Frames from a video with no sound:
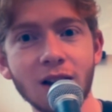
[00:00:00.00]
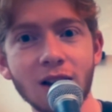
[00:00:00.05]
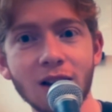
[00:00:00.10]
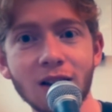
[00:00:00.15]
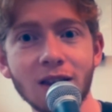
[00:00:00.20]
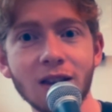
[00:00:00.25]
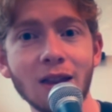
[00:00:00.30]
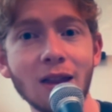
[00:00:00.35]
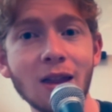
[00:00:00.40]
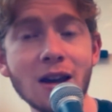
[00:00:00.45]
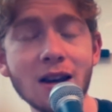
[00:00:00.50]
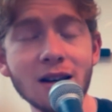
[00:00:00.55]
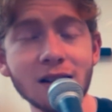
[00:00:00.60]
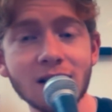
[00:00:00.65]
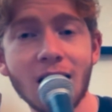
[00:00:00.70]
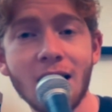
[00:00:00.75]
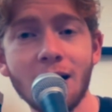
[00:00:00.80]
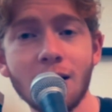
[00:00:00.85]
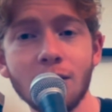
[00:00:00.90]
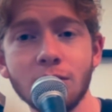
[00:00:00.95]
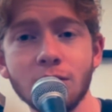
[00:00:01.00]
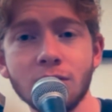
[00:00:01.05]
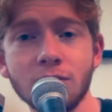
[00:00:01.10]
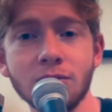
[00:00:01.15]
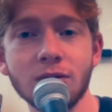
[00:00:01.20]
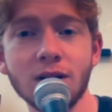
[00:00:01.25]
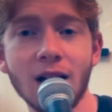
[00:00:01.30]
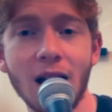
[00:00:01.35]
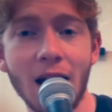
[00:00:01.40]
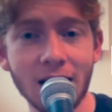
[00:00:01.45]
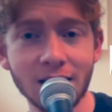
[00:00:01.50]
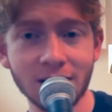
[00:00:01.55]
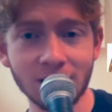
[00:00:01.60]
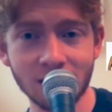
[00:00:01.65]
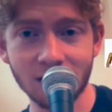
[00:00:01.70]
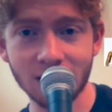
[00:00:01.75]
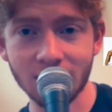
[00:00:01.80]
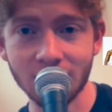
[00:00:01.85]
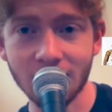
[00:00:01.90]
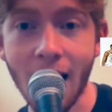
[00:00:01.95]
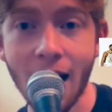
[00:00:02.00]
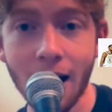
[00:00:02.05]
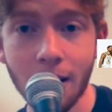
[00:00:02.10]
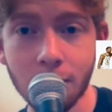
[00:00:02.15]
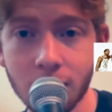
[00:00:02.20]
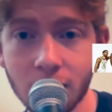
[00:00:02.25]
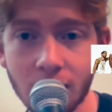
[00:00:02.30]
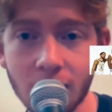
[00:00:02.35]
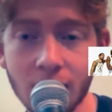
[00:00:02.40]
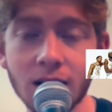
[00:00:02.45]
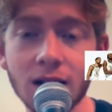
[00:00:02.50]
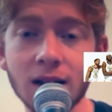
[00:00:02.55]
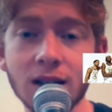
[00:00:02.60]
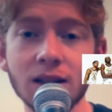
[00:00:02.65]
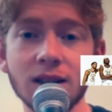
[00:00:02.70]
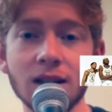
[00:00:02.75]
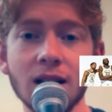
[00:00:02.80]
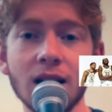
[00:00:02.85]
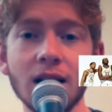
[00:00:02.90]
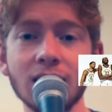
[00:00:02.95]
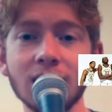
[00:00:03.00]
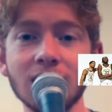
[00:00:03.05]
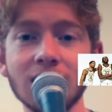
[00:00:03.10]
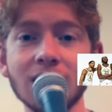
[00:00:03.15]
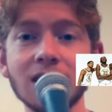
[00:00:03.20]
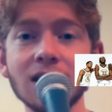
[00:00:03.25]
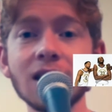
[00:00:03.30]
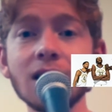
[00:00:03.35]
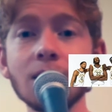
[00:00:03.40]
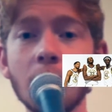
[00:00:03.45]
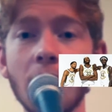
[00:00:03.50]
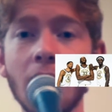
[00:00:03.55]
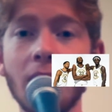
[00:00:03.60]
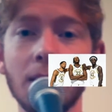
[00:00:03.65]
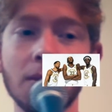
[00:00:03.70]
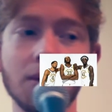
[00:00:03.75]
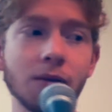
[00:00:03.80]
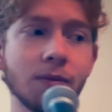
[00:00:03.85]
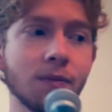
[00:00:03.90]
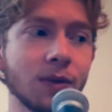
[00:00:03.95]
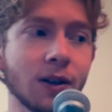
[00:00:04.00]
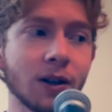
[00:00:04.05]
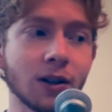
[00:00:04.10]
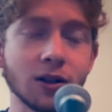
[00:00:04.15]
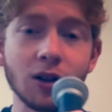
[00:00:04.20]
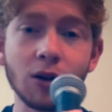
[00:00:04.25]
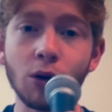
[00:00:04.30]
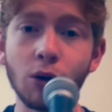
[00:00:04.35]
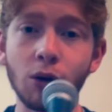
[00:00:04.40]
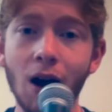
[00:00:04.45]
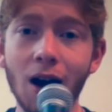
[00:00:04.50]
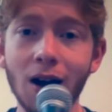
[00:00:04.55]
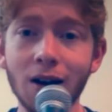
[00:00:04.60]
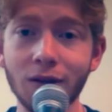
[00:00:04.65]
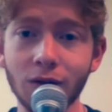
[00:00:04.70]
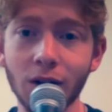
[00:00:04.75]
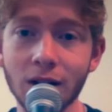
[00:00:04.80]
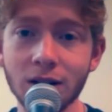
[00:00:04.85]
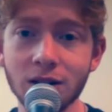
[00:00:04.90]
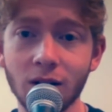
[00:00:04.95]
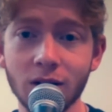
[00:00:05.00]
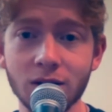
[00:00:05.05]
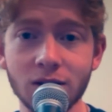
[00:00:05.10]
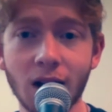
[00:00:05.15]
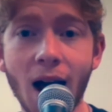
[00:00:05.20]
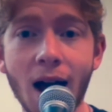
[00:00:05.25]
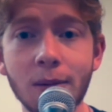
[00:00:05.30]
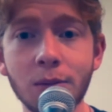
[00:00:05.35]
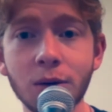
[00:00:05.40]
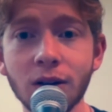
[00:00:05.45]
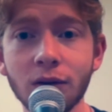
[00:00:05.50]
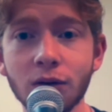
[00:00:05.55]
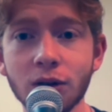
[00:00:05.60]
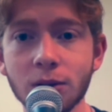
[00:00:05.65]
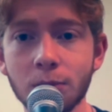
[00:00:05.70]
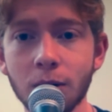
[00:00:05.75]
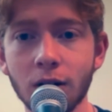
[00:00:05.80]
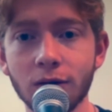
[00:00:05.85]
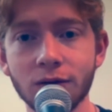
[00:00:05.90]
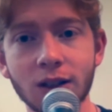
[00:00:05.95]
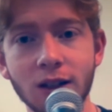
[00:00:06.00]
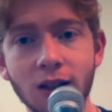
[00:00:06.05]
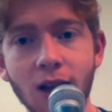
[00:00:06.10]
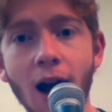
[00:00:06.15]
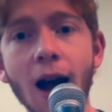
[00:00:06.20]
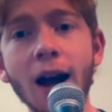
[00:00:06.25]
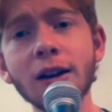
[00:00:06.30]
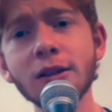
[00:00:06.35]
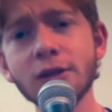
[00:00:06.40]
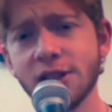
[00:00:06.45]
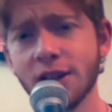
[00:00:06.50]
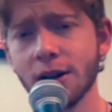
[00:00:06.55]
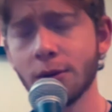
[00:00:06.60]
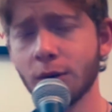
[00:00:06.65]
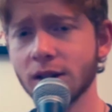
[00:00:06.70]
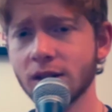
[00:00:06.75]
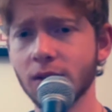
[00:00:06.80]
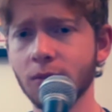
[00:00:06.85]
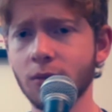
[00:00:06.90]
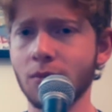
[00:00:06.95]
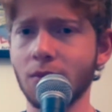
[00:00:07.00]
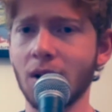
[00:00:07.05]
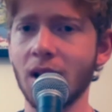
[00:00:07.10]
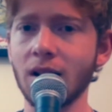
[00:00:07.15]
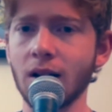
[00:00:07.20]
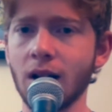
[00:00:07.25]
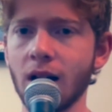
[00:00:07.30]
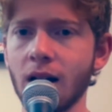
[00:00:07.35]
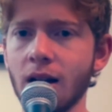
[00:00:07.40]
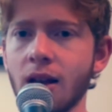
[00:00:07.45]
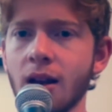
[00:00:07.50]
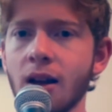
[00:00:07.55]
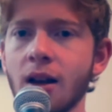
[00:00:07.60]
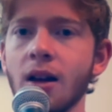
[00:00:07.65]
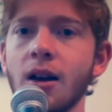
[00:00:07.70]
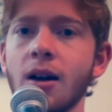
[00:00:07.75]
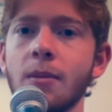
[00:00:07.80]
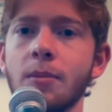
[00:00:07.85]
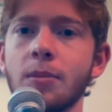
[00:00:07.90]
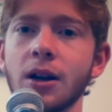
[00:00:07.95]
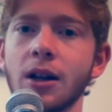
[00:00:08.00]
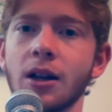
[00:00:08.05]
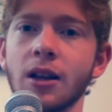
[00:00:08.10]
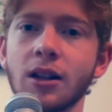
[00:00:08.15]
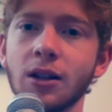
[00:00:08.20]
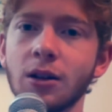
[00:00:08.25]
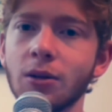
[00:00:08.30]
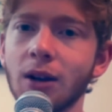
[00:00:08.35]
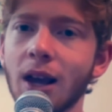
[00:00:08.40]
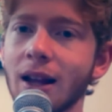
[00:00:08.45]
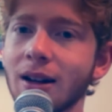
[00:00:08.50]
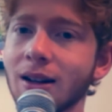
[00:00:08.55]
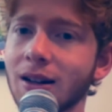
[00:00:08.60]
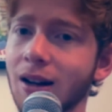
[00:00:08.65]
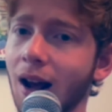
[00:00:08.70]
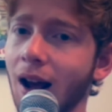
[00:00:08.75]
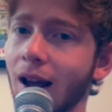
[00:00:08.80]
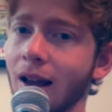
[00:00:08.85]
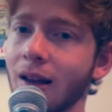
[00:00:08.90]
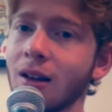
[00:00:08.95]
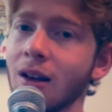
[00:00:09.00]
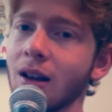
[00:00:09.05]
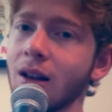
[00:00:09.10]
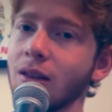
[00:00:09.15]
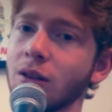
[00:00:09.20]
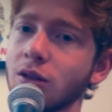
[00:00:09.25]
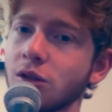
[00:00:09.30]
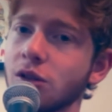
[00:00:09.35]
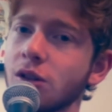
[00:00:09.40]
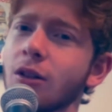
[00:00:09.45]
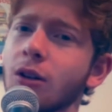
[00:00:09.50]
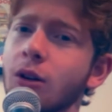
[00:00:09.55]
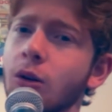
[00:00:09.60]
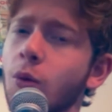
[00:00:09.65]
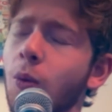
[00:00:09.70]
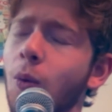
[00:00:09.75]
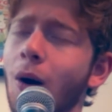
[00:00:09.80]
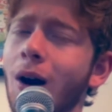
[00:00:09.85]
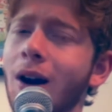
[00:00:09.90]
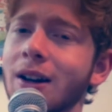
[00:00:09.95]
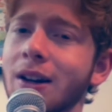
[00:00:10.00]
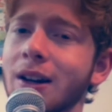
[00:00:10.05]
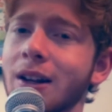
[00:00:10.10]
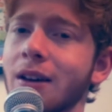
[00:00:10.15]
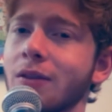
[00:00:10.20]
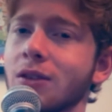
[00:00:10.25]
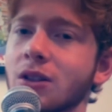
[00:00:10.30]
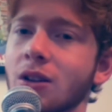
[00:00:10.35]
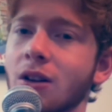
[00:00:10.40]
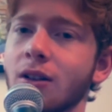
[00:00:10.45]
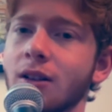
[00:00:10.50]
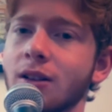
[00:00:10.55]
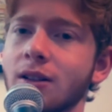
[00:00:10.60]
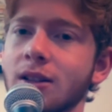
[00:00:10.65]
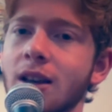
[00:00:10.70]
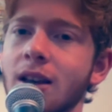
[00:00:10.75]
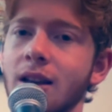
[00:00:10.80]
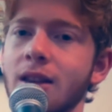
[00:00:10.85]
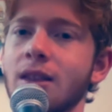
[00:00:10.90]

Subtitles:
This album has depth. It is a deep album. There's a lot of great songs. I believe it's perfect. I understand why someone might not, but you can't deny the sheer quantity of songs.